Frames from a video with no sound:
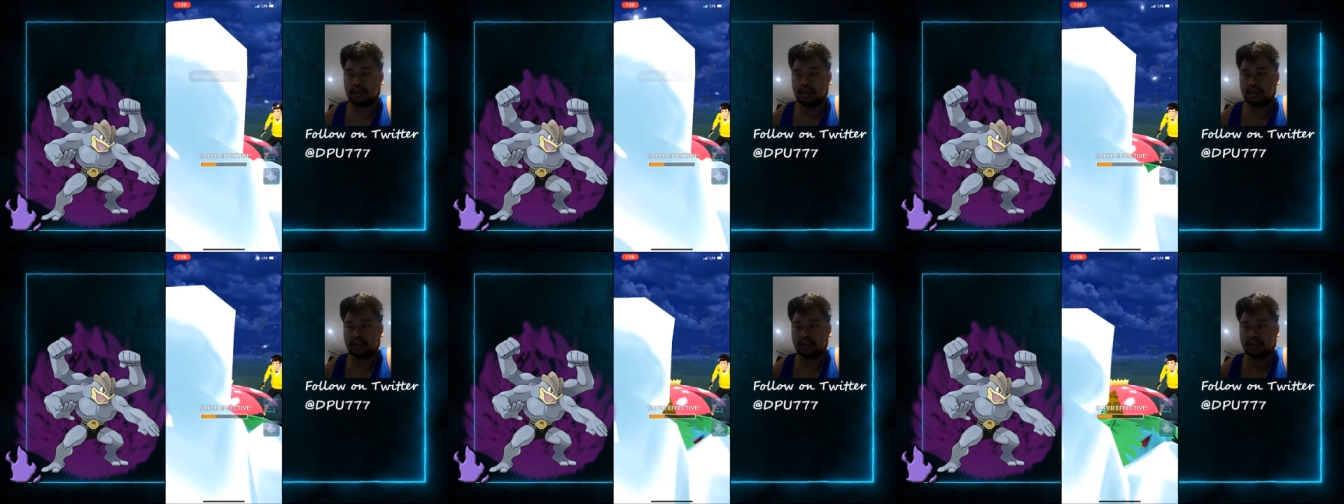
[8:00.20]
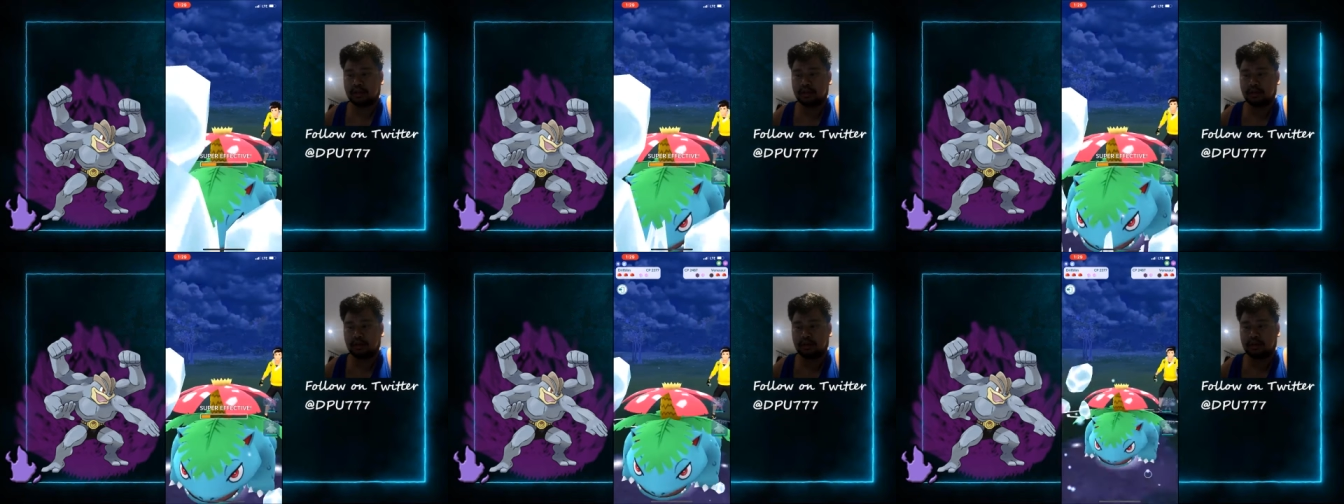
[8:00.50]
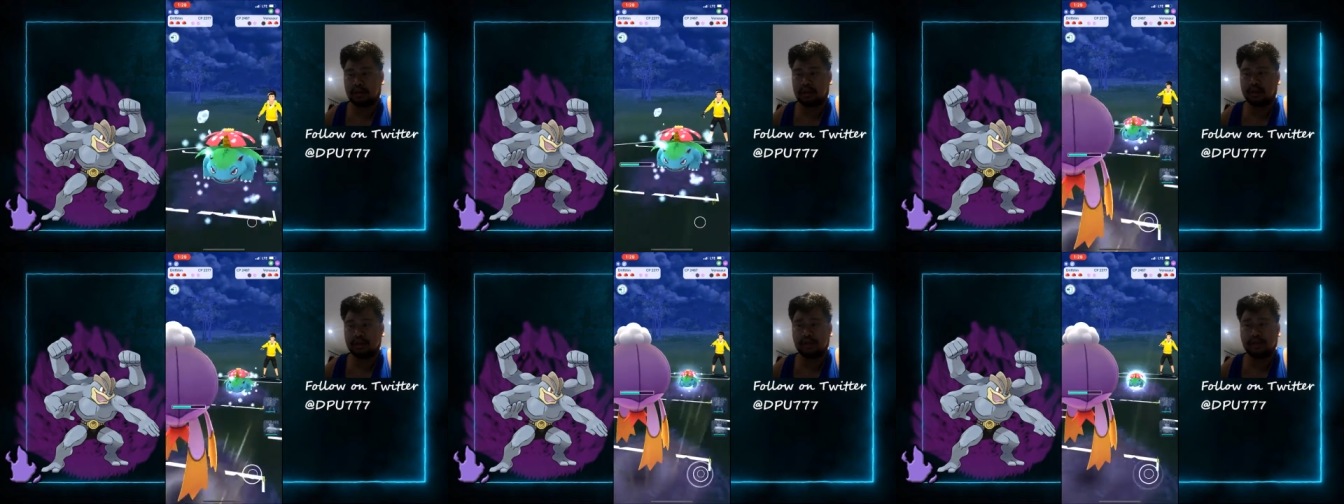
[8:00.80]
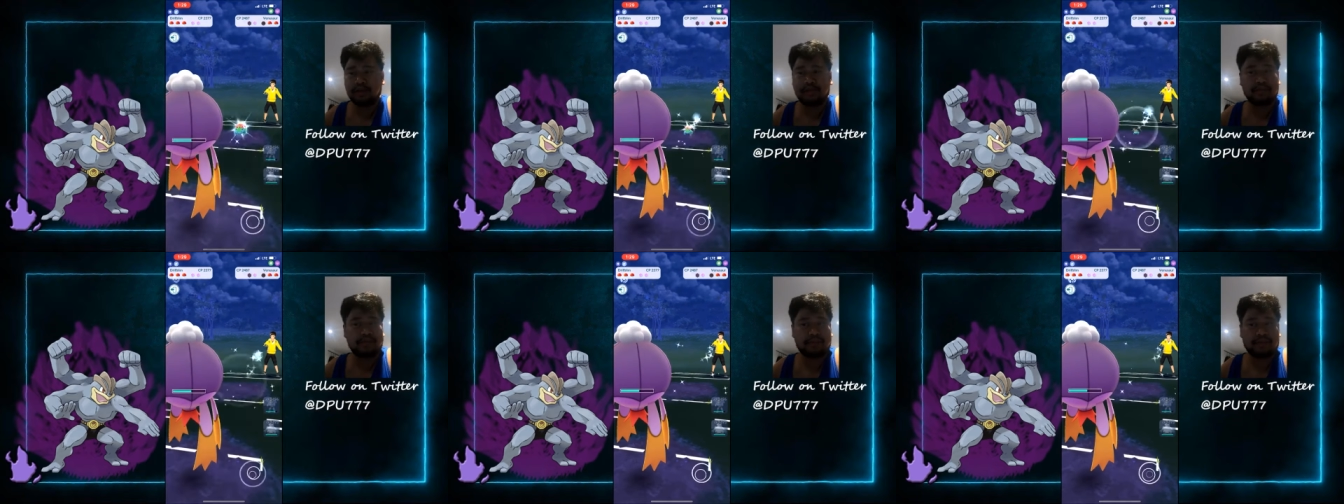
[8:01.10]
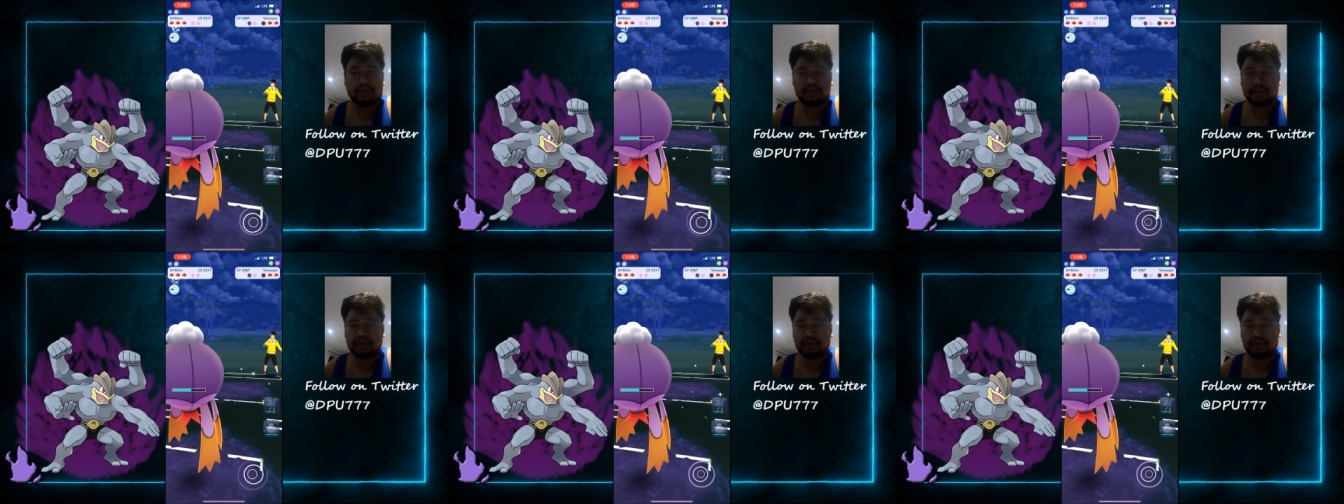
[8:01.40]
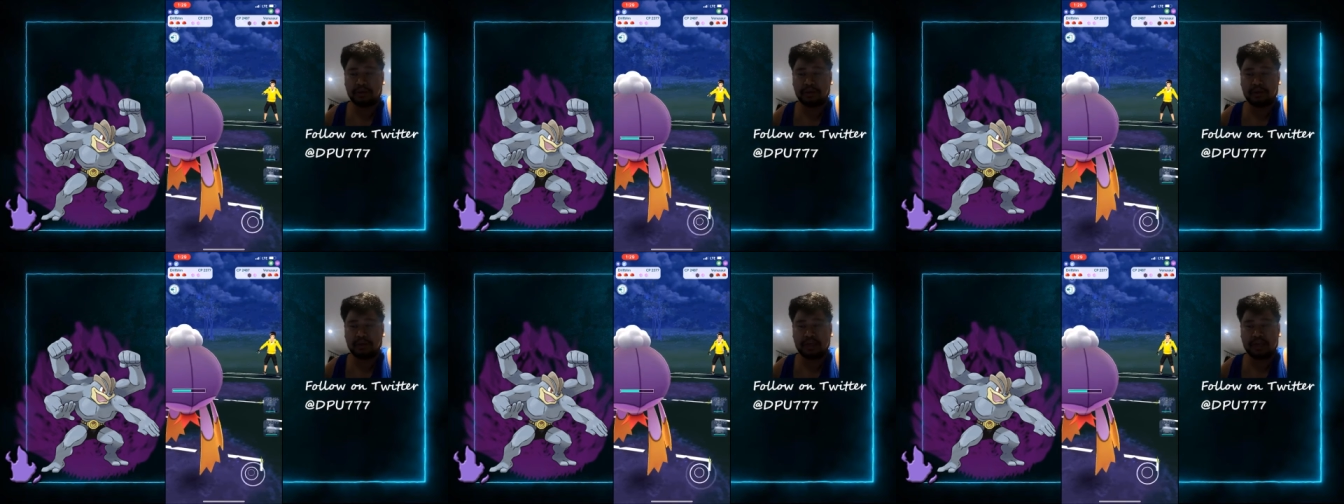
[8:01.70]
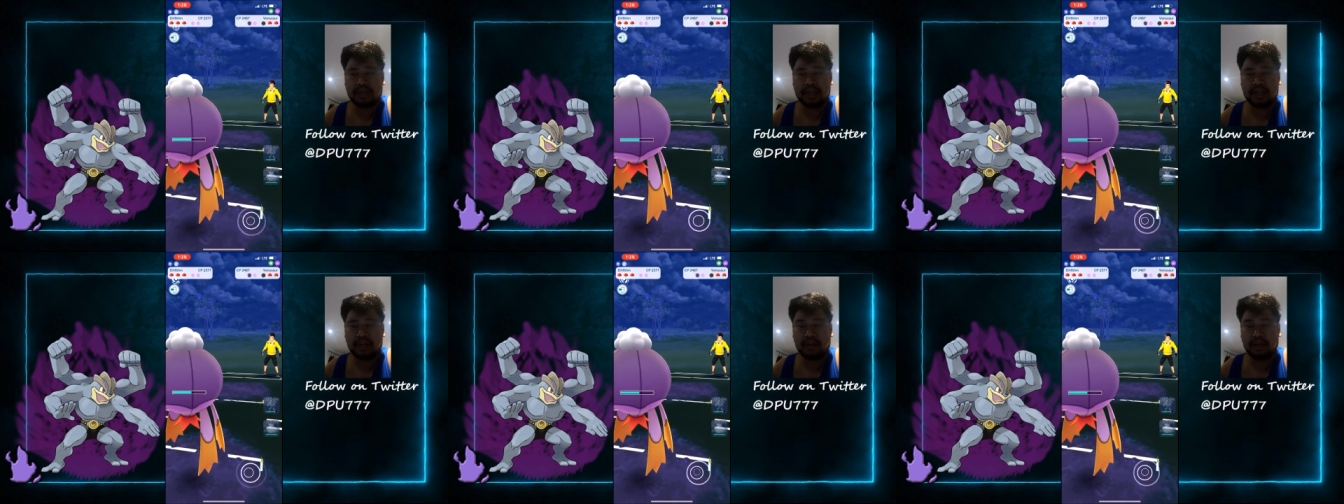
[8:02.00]
I just go. I should have farmed it all the way
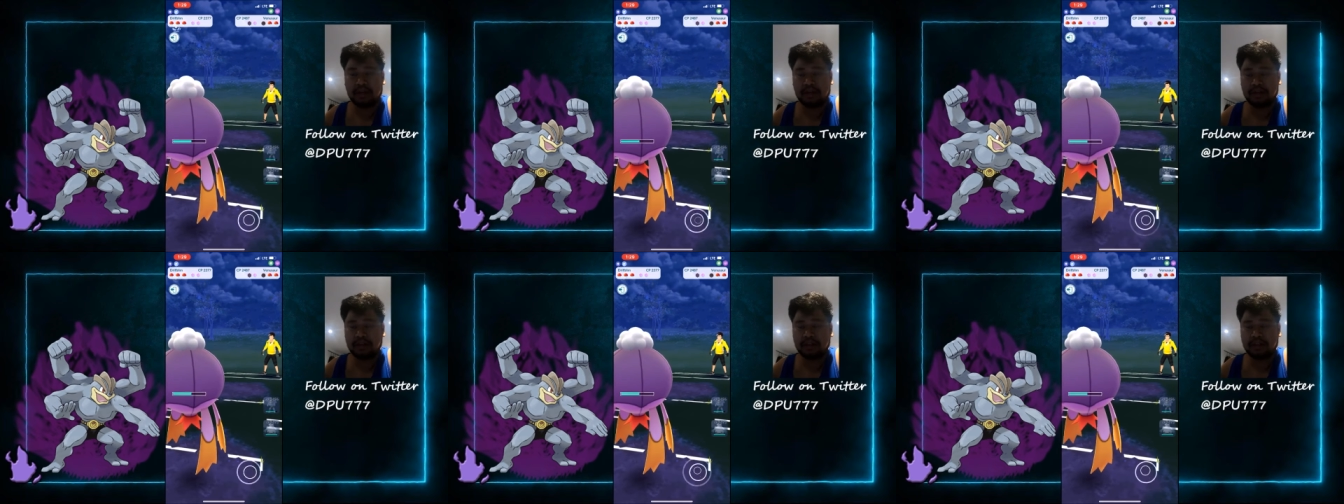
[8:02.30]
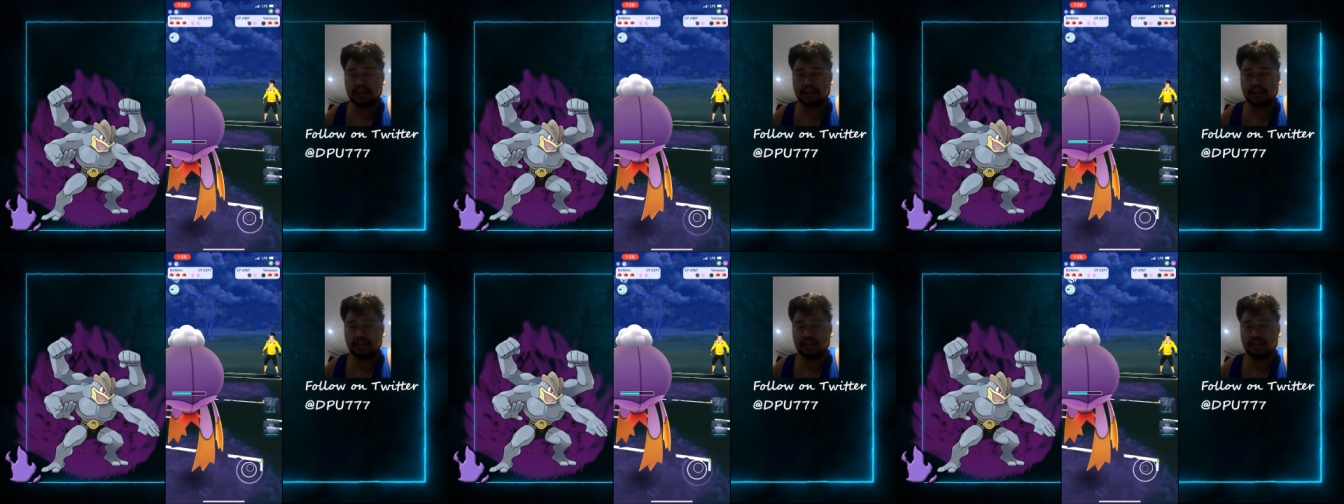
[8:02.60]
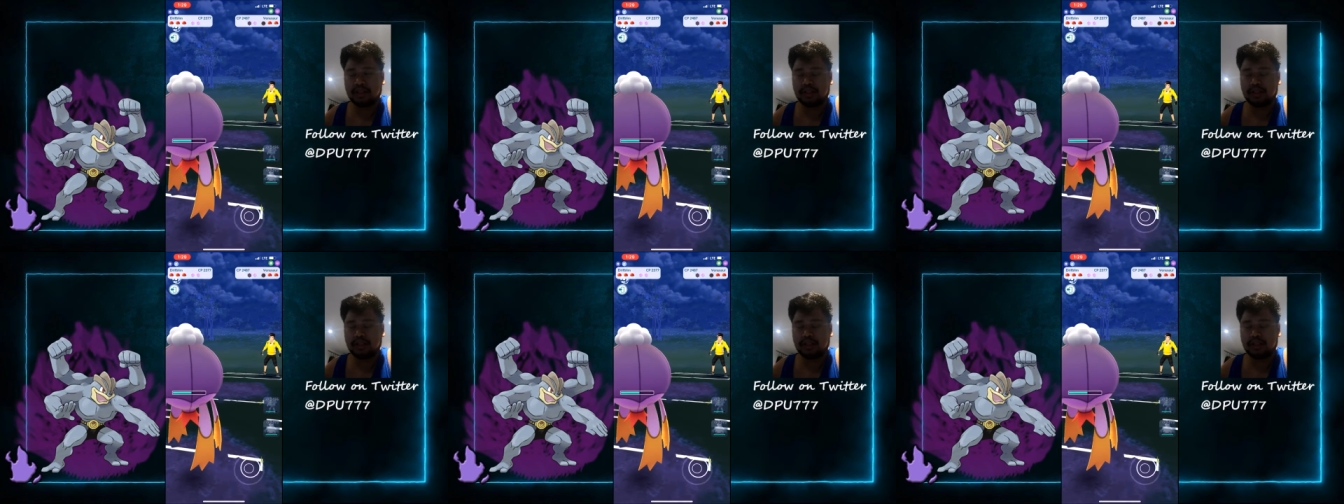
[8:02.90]
down, honestly.